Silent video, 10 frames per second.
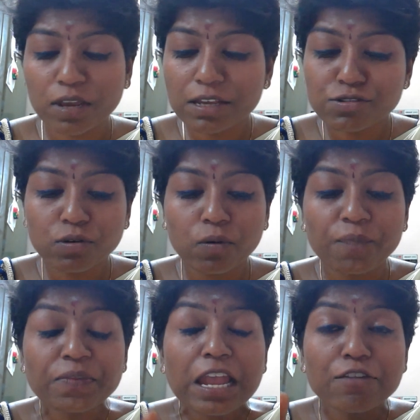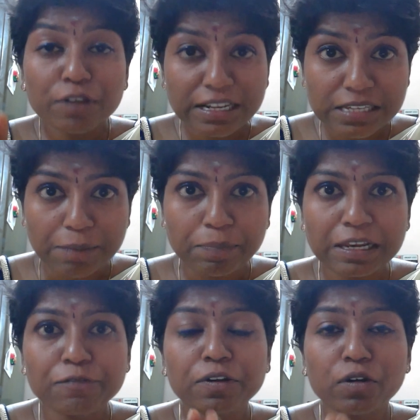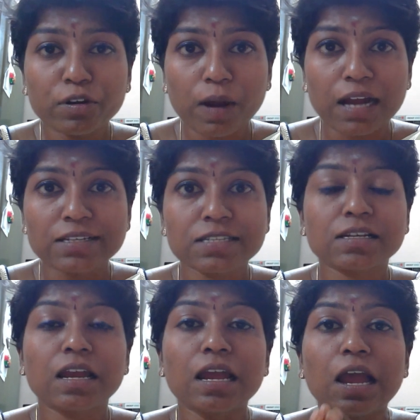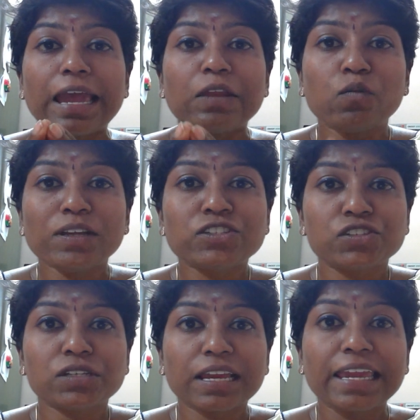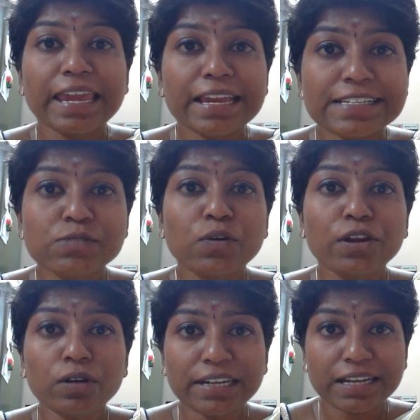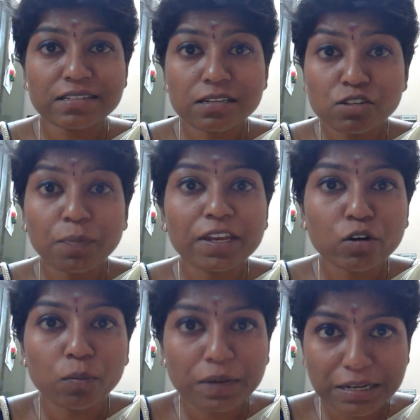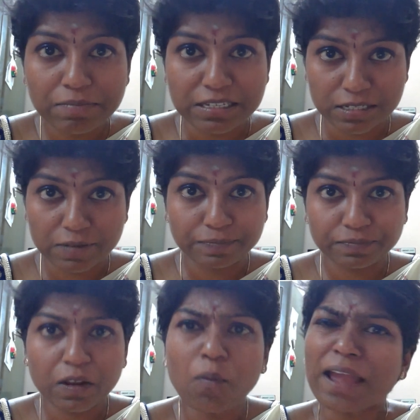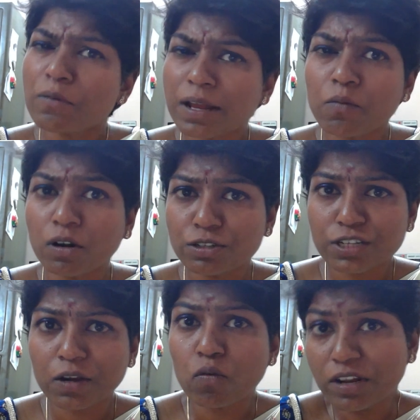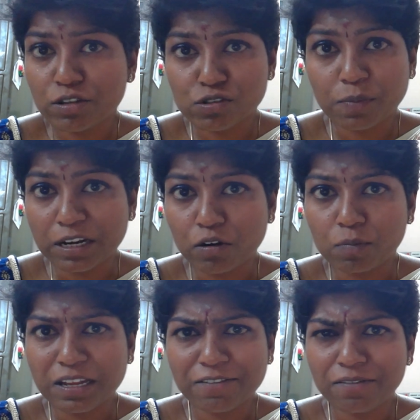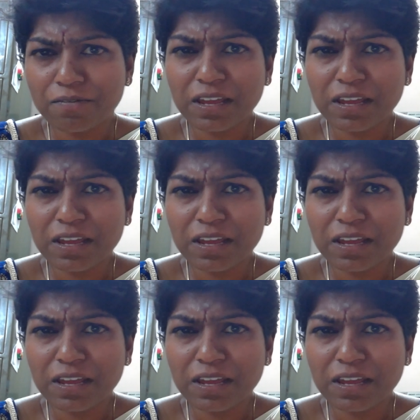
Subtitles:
Okay, so for example, if you're going to ask in which gaze would you test the superior oblique muscle, now why would I want to check only the superior oblique?